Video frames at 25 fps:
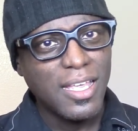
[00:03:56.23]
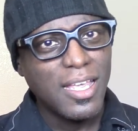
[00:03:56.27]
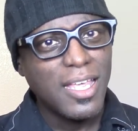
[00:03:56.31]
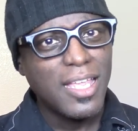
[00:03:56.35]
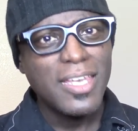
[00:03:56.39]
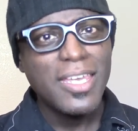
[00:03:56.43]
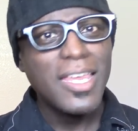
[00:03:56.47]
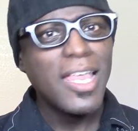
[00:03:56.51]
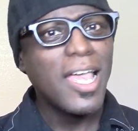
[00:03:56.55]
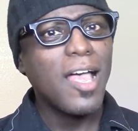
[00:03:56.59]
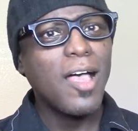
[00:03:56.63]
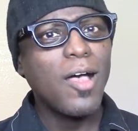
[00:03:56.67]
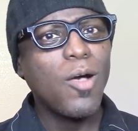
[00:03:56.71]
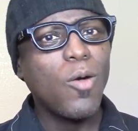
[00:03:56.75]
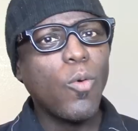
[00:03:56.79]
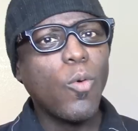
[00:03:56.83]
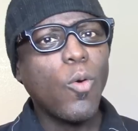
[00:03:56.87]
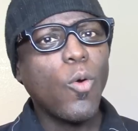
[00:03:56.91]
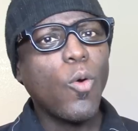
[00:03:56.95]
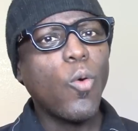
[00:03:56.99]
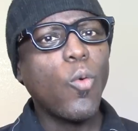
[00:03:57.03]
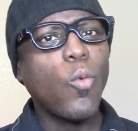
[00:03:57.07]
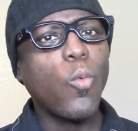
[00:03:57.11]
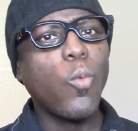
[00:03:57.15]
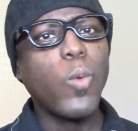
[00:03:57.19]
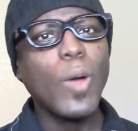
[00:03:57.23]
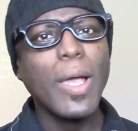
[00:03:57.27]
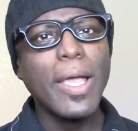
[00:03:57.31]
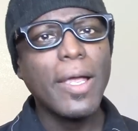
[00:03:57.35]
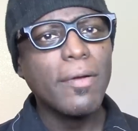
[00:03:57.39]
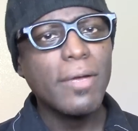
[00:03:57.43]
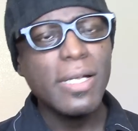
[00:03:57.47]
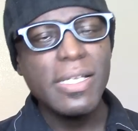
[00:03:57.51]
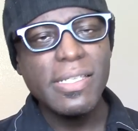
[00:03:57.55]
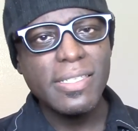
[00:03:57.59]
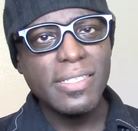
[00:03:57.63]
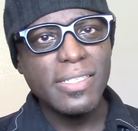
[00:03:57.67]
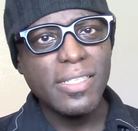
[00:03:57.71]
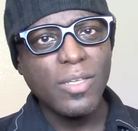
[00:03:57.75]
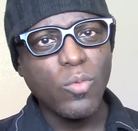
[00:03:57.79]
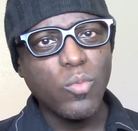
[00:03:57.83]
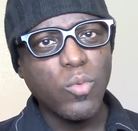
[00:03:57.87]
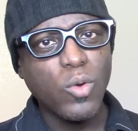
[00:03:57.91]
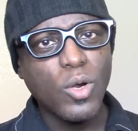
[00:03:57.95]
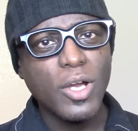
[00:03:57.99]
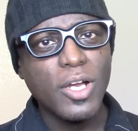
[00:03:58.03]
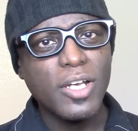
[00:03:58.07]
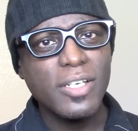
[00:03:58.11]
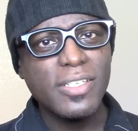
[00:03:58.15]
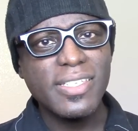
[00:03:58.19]
Now, where is the
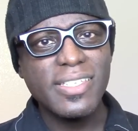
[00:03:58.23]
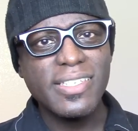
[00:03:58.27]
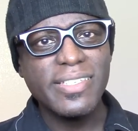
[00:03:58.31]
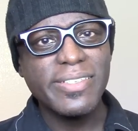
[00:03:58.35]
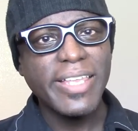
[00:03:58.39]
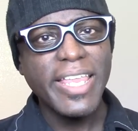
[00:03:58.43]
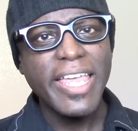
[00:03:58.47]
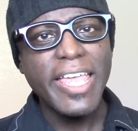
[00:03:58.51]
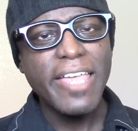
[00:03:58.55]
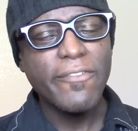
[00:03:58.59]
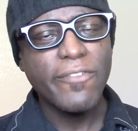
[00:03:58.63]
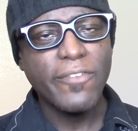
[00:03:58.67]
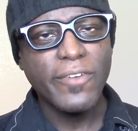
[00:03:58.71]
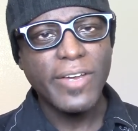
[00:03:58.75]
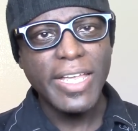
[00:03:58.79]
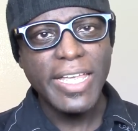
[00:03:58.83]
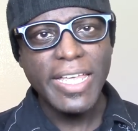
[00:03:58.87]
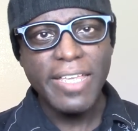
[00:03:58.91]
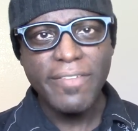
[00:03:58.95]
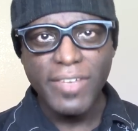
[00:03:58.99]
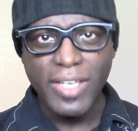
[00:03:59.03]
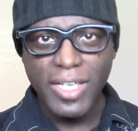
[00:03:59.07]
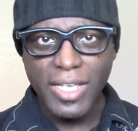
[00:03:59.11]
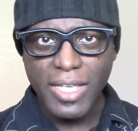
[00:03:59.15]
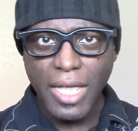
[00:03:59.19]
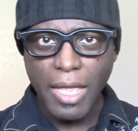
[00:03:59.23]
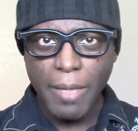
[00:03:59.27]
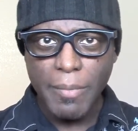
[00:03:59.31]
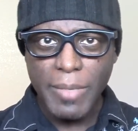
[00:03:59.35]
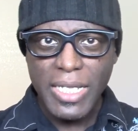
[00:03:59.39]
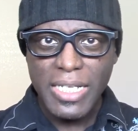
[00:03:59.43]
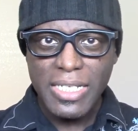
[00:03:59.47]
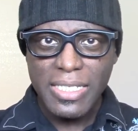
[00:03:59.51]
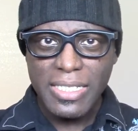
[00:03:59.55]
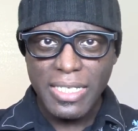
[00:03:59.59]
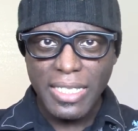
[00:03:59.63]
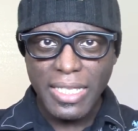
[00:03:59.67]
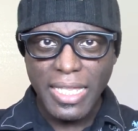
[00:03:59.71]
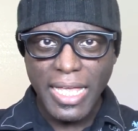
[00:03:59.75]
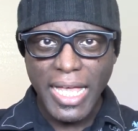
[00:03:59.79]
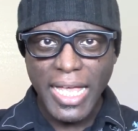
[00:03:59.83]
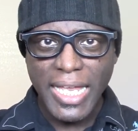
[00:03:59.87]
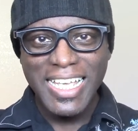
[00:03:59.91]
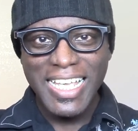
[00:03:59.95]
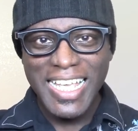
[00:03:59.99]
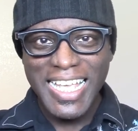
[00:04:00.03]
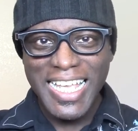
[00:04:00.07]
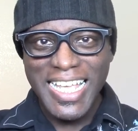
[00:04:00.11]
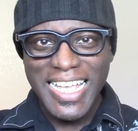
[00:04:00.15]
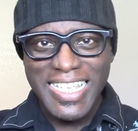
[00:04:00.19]
word slavery even come into that?
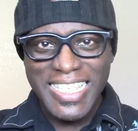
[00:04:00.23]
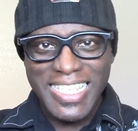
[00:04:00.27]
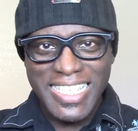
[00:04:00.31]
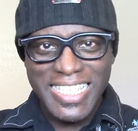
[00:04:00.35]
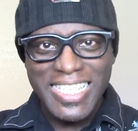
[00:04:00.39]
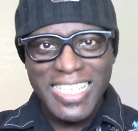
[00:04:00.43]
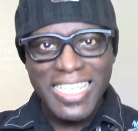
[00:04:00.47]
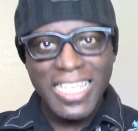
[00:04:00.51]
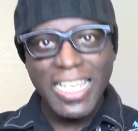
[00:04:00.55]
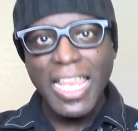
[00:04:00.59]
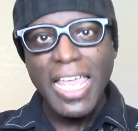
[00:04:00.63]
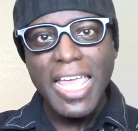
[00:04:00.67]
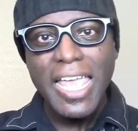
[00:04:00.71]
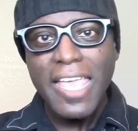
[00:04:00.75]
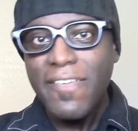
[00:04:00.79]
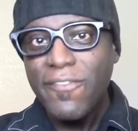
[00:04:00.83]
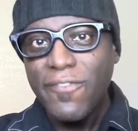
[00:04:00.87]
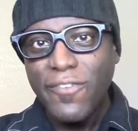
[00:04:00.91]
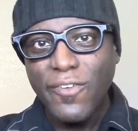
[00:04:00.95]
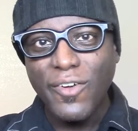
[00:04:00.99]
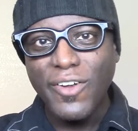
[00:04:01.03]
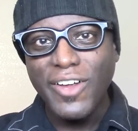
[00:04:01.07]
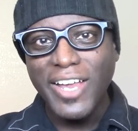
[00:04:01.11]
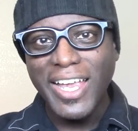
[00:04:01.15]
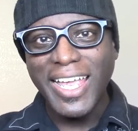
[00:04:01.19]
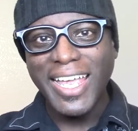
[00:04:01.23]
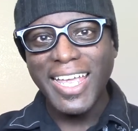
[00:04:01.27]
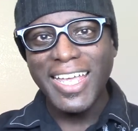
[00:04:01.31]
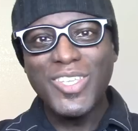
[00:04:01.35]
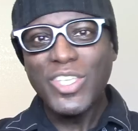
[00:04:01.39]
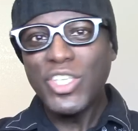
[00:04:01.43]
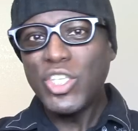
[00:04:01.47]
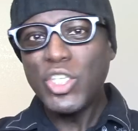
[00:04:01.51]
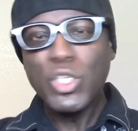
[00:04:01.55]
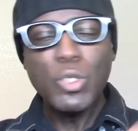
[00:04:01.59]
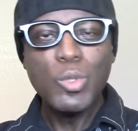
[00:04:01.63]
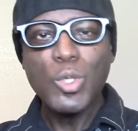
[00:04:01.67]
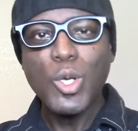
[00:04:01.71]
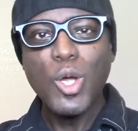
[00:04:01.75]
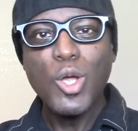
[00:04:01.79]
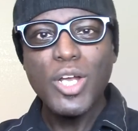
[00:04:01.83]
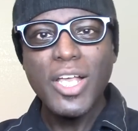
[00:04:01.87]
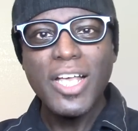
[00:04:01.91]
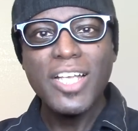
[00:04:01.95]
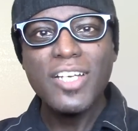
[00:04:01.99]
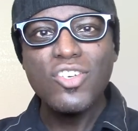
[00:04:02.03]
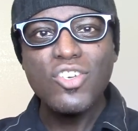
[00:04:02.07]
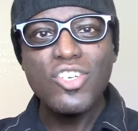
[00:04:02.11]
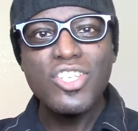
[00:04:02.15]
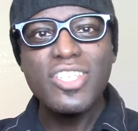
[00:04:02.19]
It's slavery. You don't
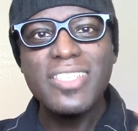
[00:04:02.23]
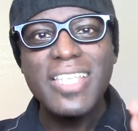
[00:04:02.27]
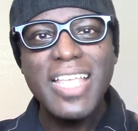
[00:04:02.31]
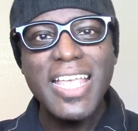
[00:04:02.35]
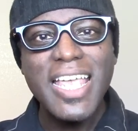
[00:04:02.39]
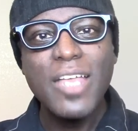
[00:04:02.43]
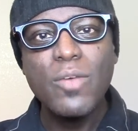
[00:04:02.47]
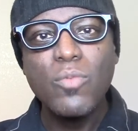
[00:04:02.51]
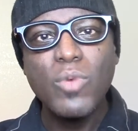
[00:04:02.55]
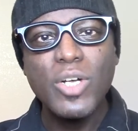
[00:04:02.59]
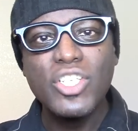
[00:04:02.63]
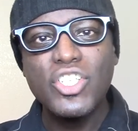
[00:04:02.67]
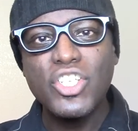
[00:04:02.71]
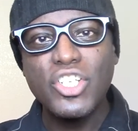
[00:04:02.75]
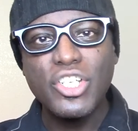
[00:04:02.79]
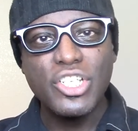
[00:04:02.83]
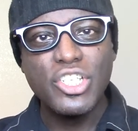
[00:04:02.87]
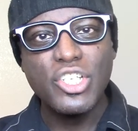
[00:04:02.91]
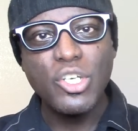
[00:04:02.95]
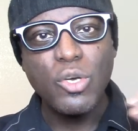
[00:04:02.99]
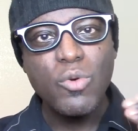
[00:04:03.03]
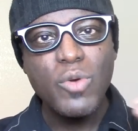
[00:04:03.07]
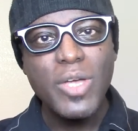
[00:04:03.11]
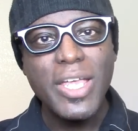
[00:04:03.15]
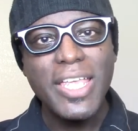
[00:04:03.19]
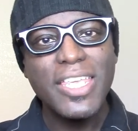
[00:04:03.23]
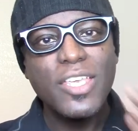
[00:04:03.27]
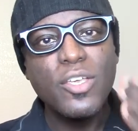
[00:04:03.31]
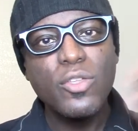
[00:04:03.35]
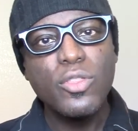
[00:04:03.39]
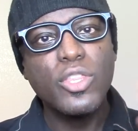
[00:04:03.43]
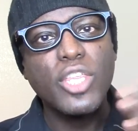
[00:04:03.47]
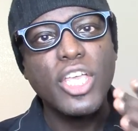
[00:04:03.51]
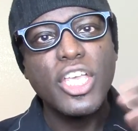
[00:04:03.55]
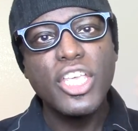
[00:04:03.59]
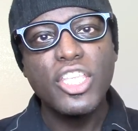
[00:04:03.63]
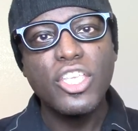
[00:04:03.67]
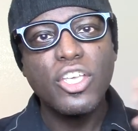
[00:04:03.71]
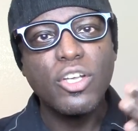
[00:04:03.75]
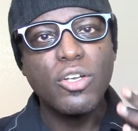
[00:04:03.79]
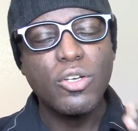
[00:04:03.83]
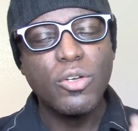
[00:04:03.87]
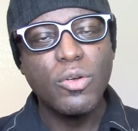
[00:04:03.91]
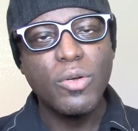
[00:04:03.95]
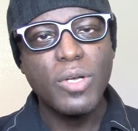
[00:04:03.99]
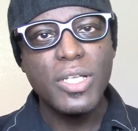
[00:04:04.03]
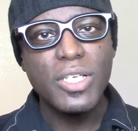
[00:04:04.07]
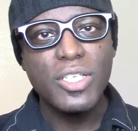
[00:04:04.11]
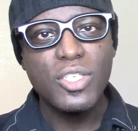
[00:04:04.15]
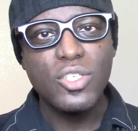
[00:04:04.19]
understand what you're doing. You think you're
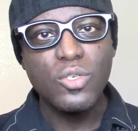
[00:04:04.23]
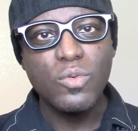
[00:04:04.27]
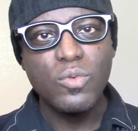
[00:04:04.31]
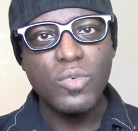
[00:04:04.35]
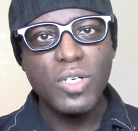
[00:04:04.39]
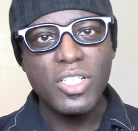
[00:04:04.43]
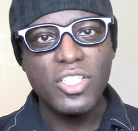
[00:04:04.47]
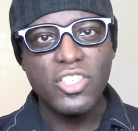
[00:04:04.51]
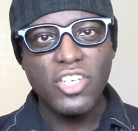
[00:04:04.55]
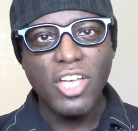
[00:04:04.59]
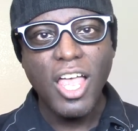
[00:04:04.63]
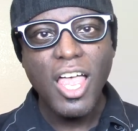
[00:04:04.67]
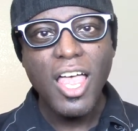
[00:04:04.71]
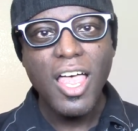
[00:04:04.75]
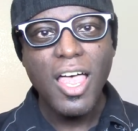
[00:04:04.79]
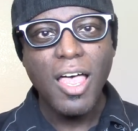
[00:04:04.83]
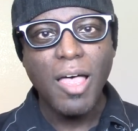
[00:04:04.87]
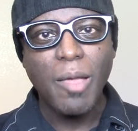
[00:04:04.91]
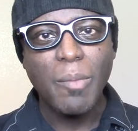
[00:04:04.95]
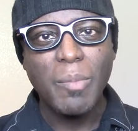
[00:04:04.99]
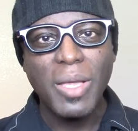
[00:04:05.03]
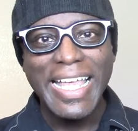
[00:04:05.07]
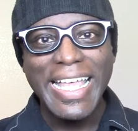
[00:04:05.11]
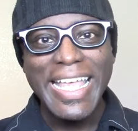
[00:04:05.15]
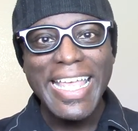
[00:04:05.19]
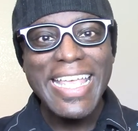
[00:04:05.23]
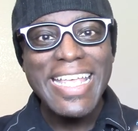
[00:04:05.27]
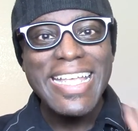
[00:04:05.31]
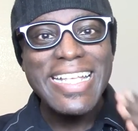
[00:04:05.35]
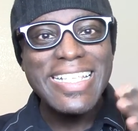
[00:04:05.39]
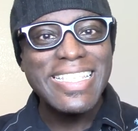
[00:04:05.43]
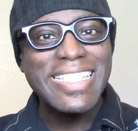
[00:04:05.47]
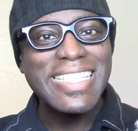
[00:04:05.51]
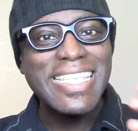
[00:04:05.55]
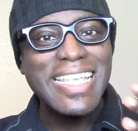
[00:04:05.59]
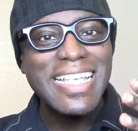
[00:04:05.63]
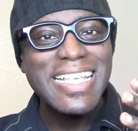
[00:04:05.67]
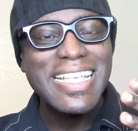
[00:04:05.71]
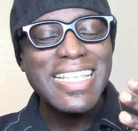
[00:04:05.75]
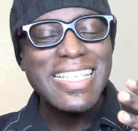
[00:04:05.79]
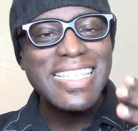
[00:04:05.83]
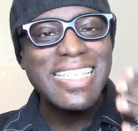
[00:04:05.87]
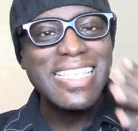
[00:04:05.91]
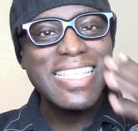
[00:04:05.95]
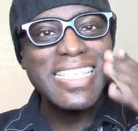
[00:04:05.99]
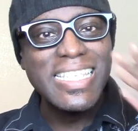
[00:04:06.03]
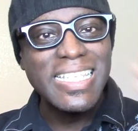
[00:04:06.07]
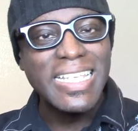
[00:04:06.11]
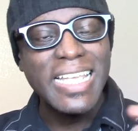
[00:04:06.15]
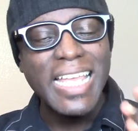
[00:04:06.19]
going to a job. It's
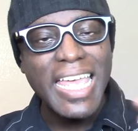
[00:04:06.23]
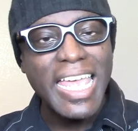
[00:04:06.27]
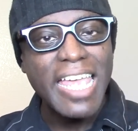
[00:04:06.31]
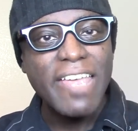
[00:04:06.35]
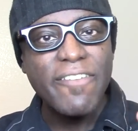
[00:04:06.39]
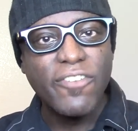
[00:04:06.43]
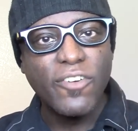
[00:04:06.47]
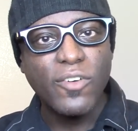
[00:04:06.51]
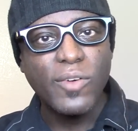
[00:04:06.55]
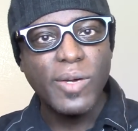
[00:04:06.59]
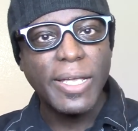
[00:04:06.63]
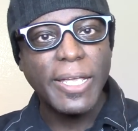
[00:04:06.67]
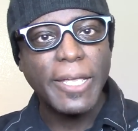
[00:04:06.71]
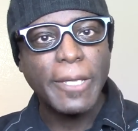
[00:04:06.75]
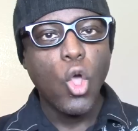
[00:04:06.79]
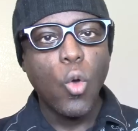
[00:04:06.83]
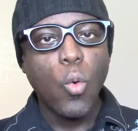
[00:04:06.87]
slavery.